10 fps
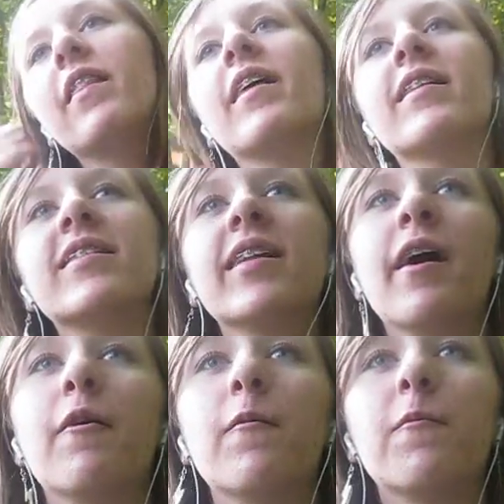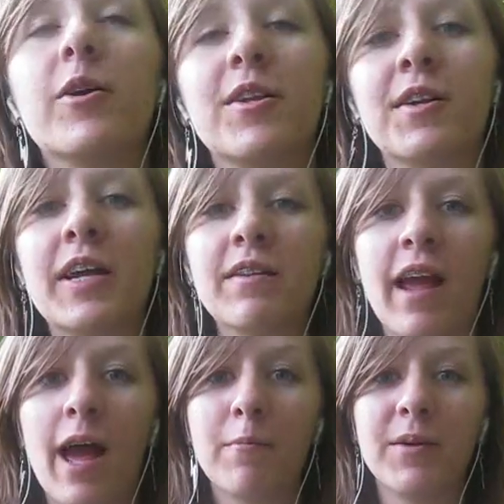that's not what turned out
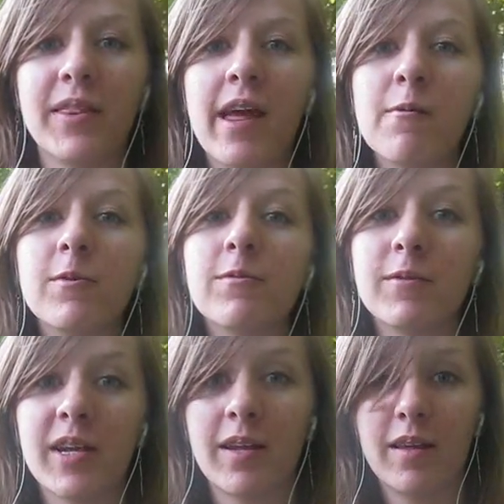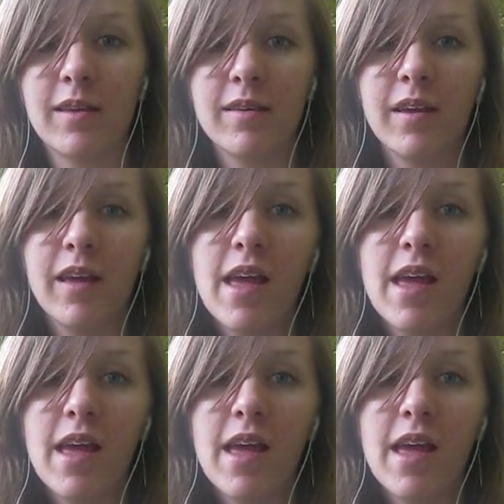to happen. That was ridiculous.